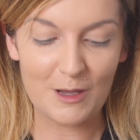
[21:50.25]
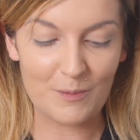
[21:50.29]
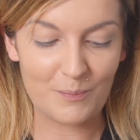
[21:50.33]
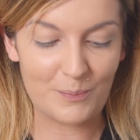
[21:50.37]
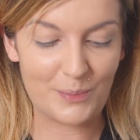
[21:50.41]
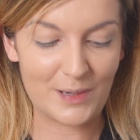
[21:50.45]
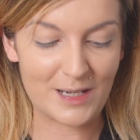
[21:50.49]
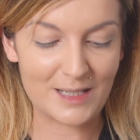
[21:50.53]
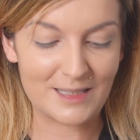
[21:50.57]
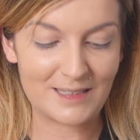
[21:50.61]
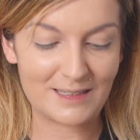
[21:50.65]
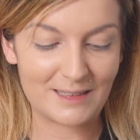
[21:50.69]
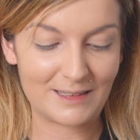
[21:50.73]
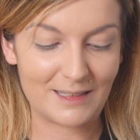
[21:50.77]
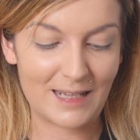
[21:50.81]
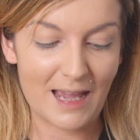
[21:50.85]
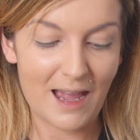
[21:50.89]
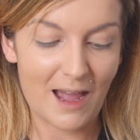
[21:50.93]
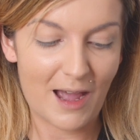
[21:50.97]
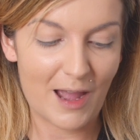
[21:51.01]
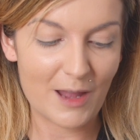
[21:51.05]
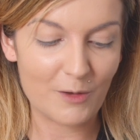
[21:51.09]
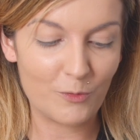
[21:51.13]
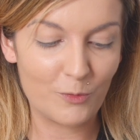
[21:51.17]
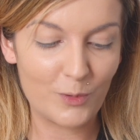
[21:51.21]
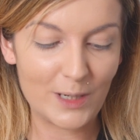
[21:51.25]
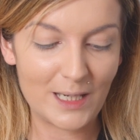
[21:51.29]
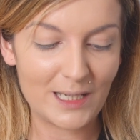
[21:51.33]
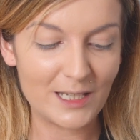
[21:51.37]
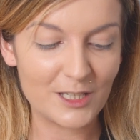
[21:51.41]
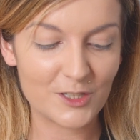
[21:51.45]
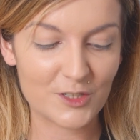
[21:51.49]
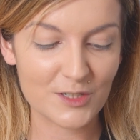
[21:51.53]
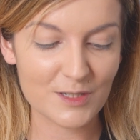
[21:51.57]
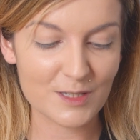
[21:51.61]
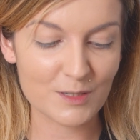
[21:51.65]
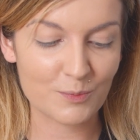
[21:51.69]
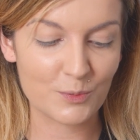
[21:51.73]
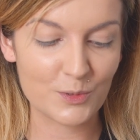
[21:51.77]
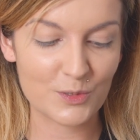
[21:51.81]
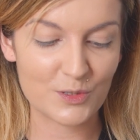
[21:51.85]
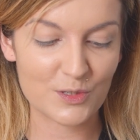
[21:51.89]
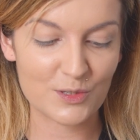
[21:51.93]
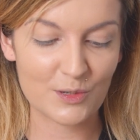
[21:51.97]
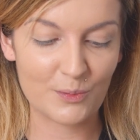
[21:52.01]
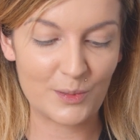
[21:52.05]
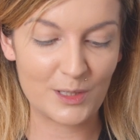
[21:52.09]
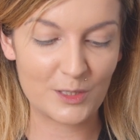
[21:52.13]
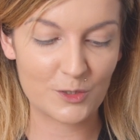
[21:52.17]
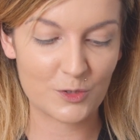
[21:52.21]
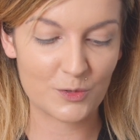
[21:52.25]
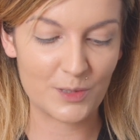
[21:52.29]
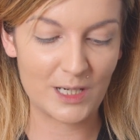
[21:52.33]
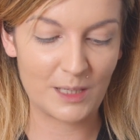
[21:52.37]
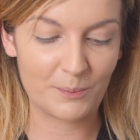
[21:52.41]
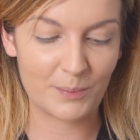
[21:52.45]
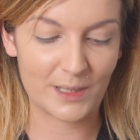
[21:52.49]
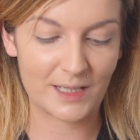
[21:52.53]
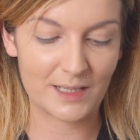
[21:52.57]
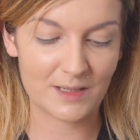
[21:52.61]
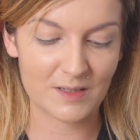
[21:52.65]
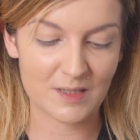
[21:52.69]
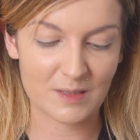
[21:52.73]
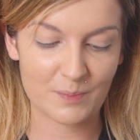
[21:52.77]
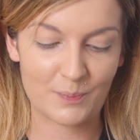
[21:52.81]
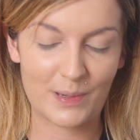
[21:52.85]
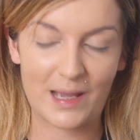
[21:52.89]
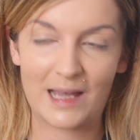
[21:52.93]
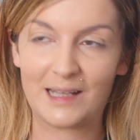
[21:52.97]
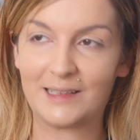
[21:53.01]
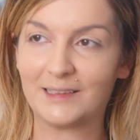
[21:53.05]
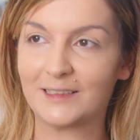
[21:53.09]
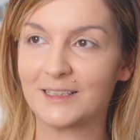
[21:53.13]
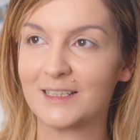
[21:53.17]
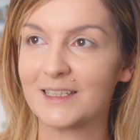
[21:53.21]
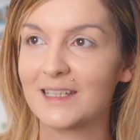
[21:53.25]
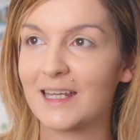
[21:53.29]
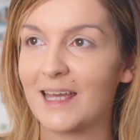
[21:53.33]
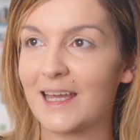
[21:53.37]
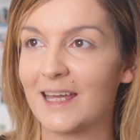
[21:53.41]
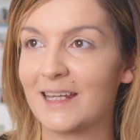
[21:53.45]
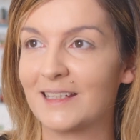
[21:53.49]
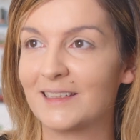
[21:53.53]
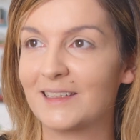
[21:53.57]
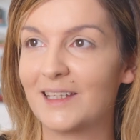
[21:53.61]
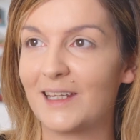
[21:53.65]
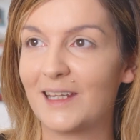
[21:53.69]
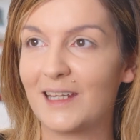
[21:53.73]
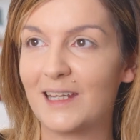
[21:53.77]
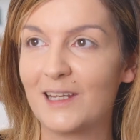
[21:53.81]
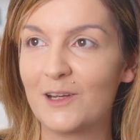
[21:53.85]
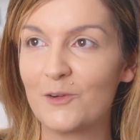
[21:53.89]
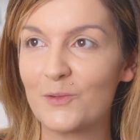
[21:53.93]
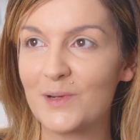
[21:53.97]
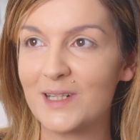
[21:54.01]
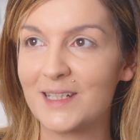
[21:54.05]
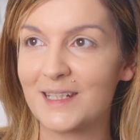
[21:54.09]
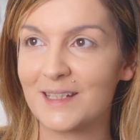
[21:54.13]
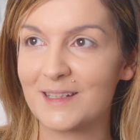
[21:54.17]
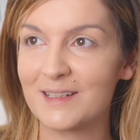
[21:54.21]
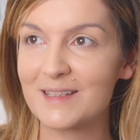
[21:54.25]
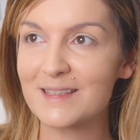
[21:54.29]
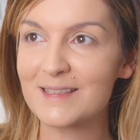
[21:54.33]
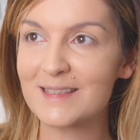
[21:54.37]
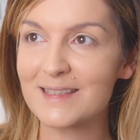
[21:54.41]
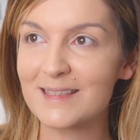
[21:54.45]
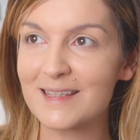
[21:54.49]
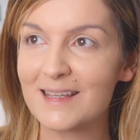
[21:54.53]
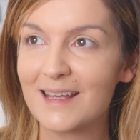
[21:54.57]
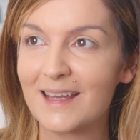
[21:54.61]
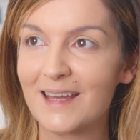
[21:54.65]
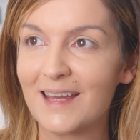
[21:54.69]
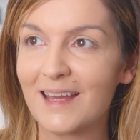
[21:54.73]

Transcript: But yeah, I really just was so intrigued by this palette, and here it is.